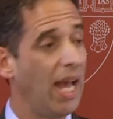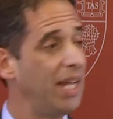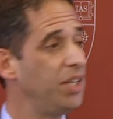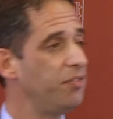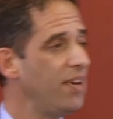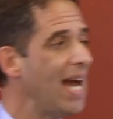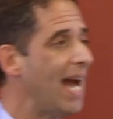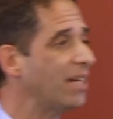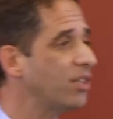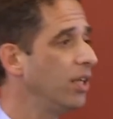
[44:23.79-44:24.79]
And in
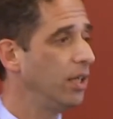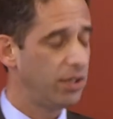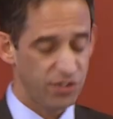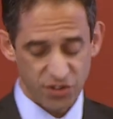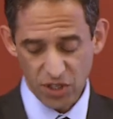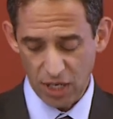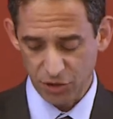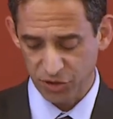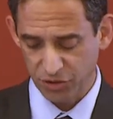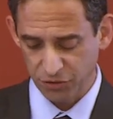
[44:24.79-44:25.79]
fact, this is
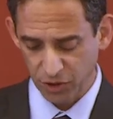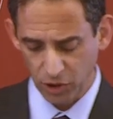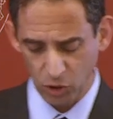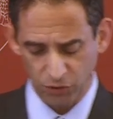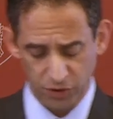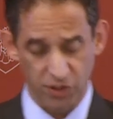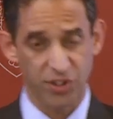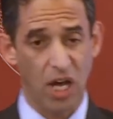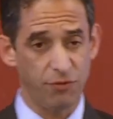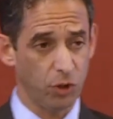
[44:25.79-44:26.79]
not just a
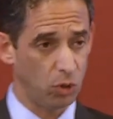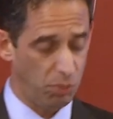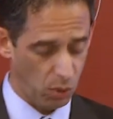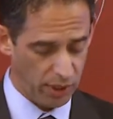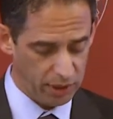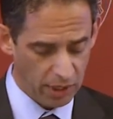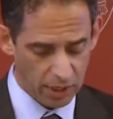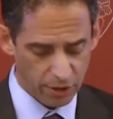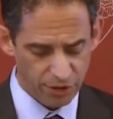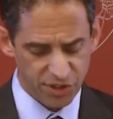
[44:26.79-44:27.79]
philosophical point,
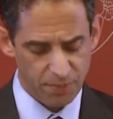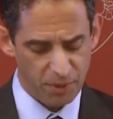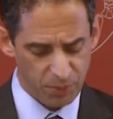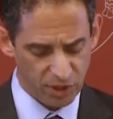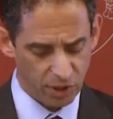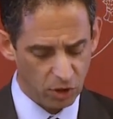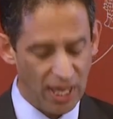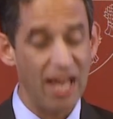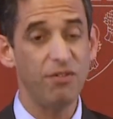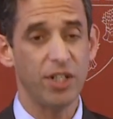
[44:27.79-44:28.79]
there is some
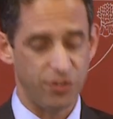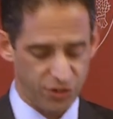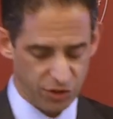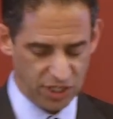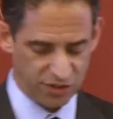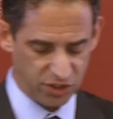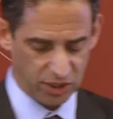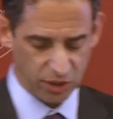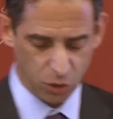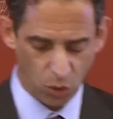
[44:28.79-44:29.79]
empirical evidence
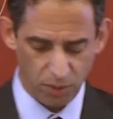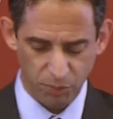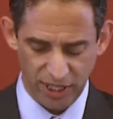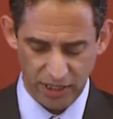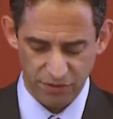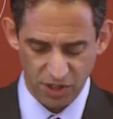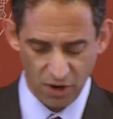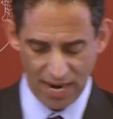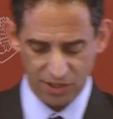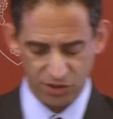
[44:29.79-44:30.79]
suggesting that tort plaintiffs
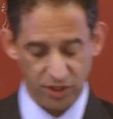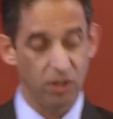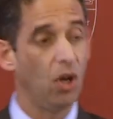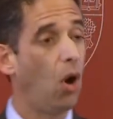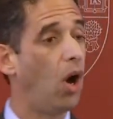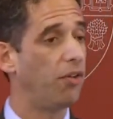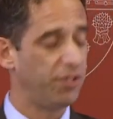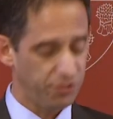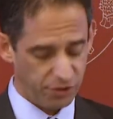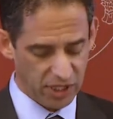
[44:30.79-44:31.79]
are actually
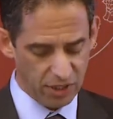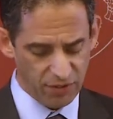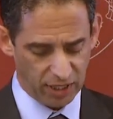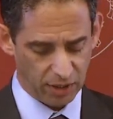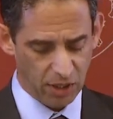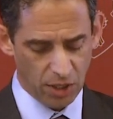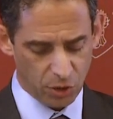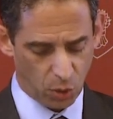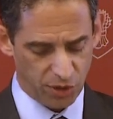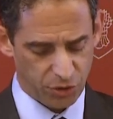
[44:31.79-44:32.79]
often forgiving
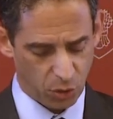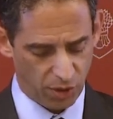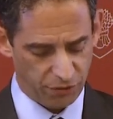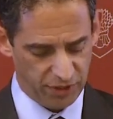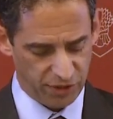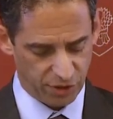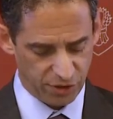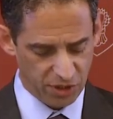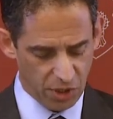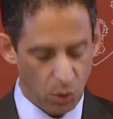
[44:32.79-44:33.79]
towards
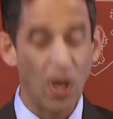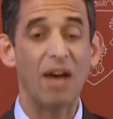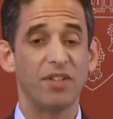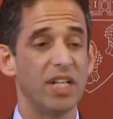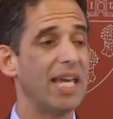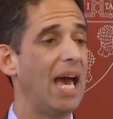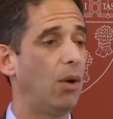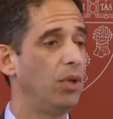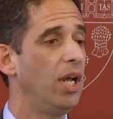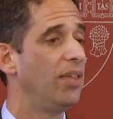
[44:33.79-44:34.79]
tortfeasors who have an
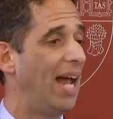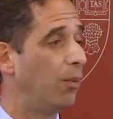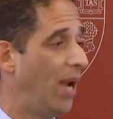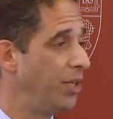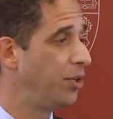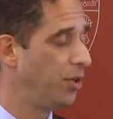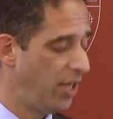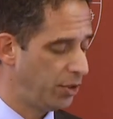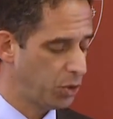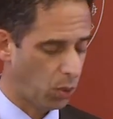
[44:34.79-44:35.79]
account that render
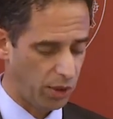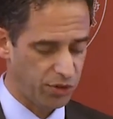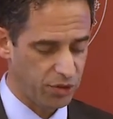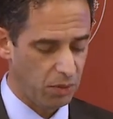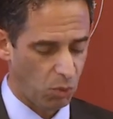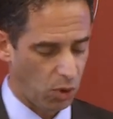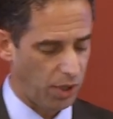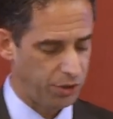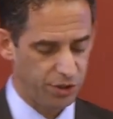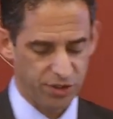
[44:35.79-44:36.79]
their torts more
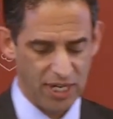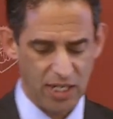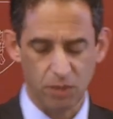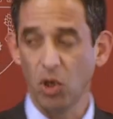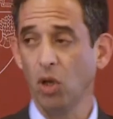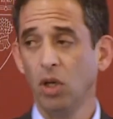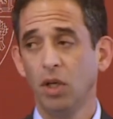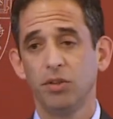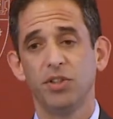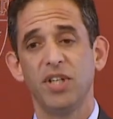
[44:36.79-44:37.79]
understandable.
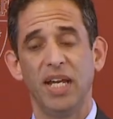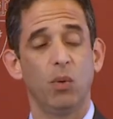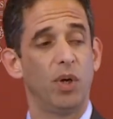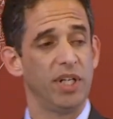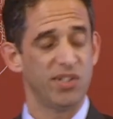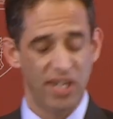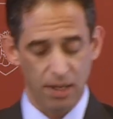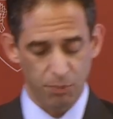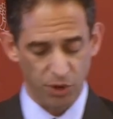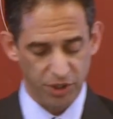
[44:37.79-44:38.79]
To take one
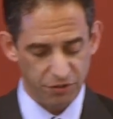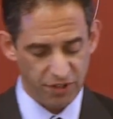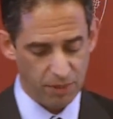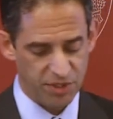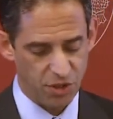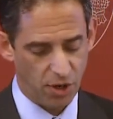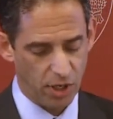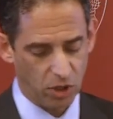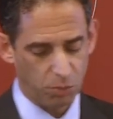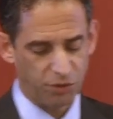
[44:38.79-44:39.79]
example, in a famous
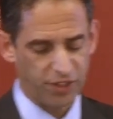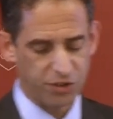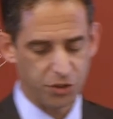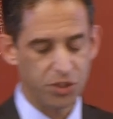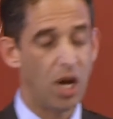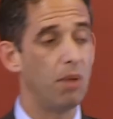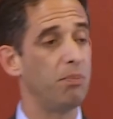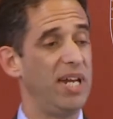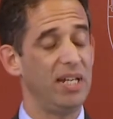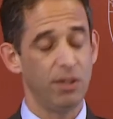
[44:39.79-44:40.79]
article, Professor
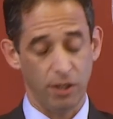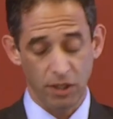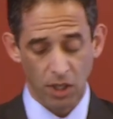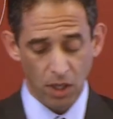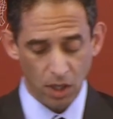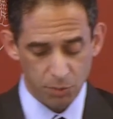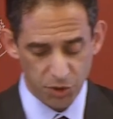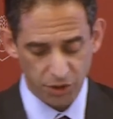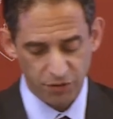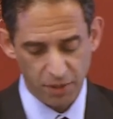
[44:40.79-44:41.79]
Tom Baker
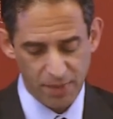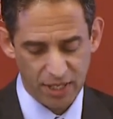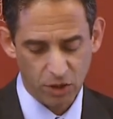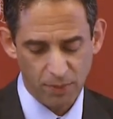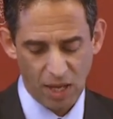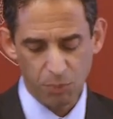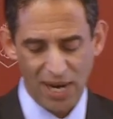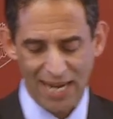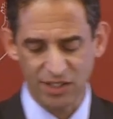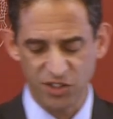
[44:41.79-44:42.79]
observed that medical
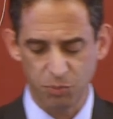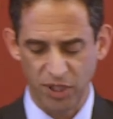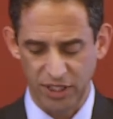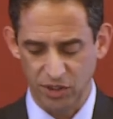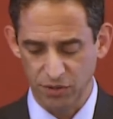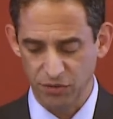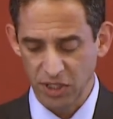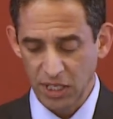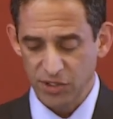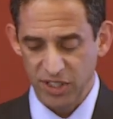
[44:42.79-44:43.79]
malpractice plaintiffs
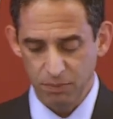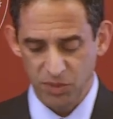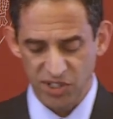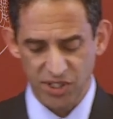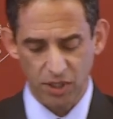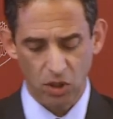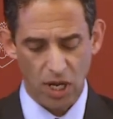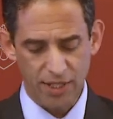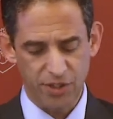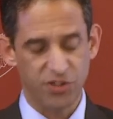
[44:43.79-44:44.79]
seem
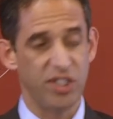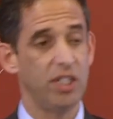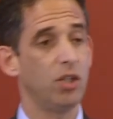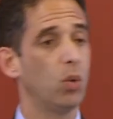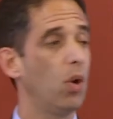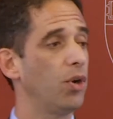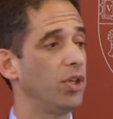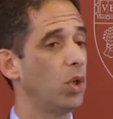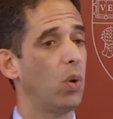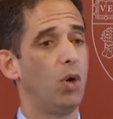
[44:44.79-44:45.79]
disinclined to seek quote
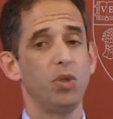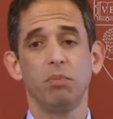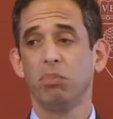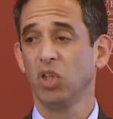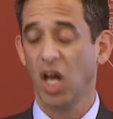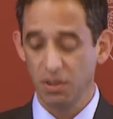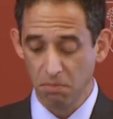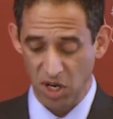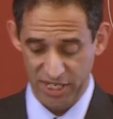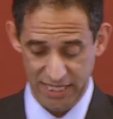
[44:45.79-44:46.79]
unquote blood
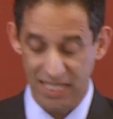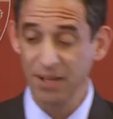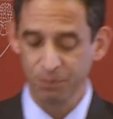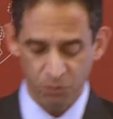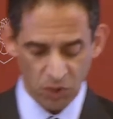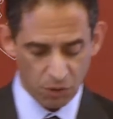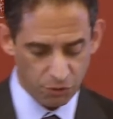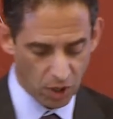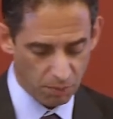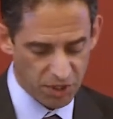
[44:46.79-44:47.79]
money
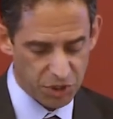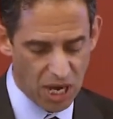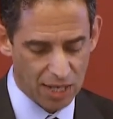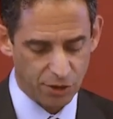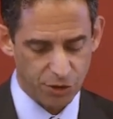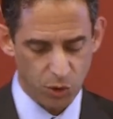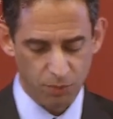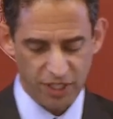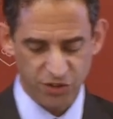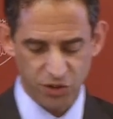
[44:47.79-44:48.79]
from the doctors
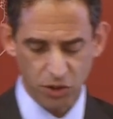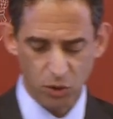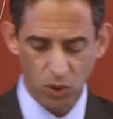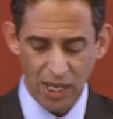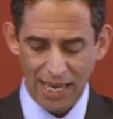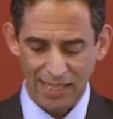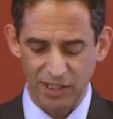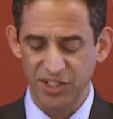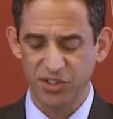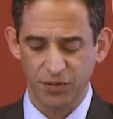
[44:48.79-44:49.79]
whom they sue, at
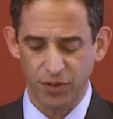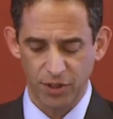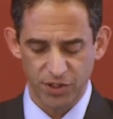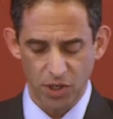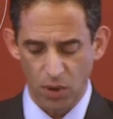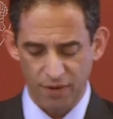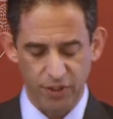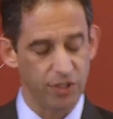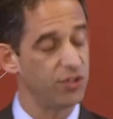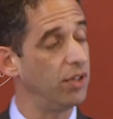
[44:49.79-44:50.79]
least if there is no
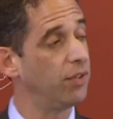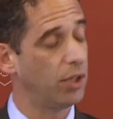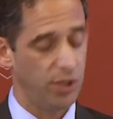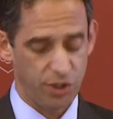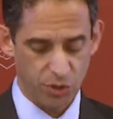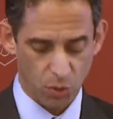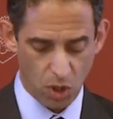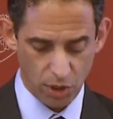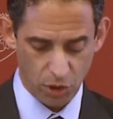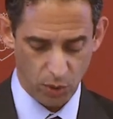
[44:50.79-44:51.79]
evidence of egregious
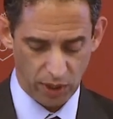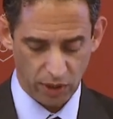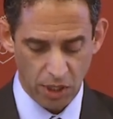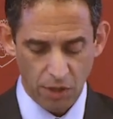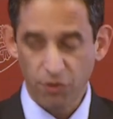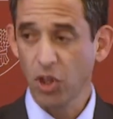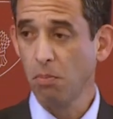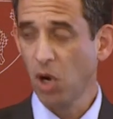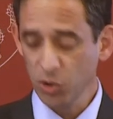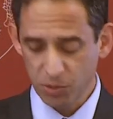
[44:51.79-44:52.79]
wrongdoing. For
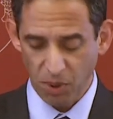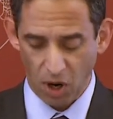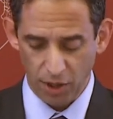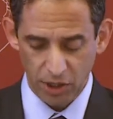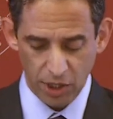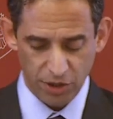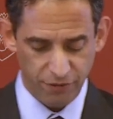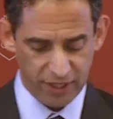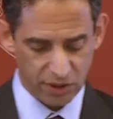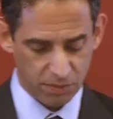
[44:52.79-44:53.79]
the most part, the
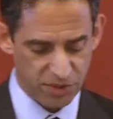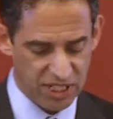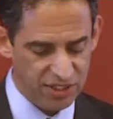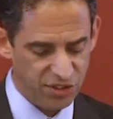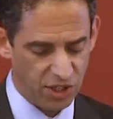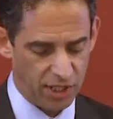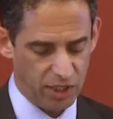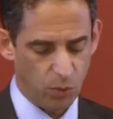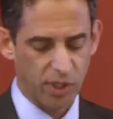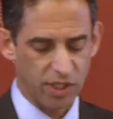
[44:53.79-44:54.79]
victims he
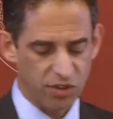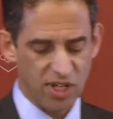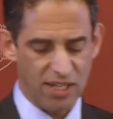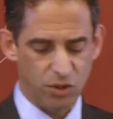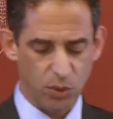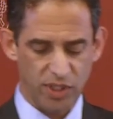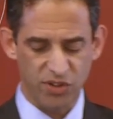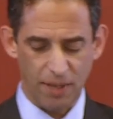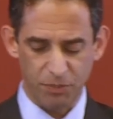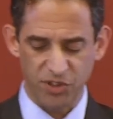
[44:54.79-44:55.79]
studied were content to
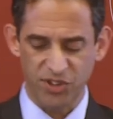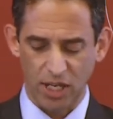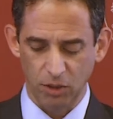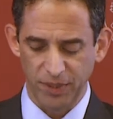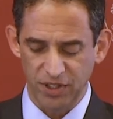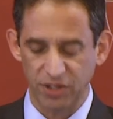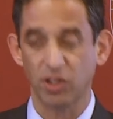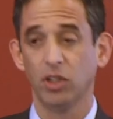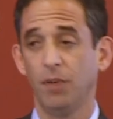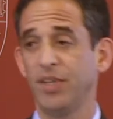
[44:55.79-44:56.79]
accept a settlement
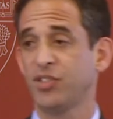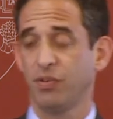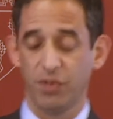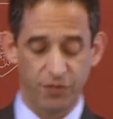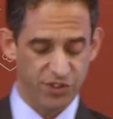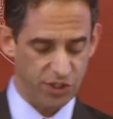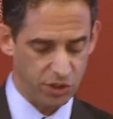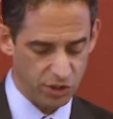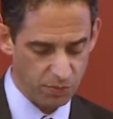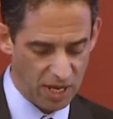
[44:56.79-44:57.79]
at the limits of the
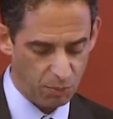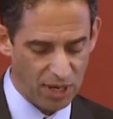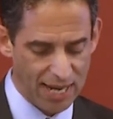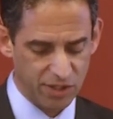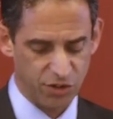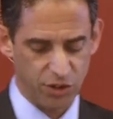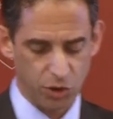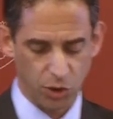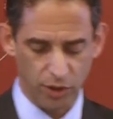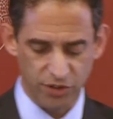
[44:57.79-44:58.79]
physician's malpractice
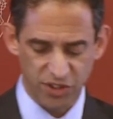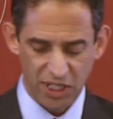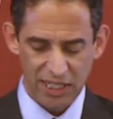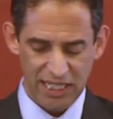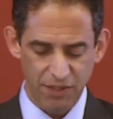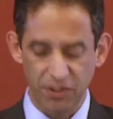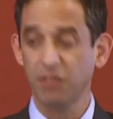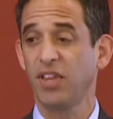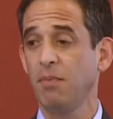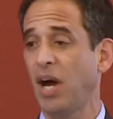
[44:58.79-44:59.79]
insurance, even
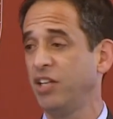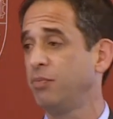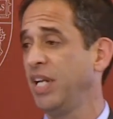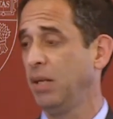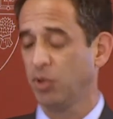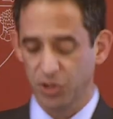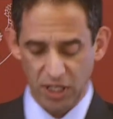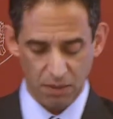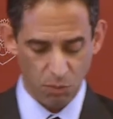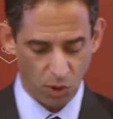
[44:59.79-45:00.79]
if they might have been able to
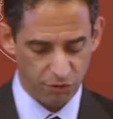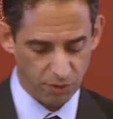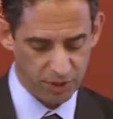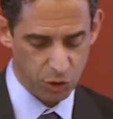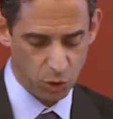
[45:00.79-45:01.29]
get more from a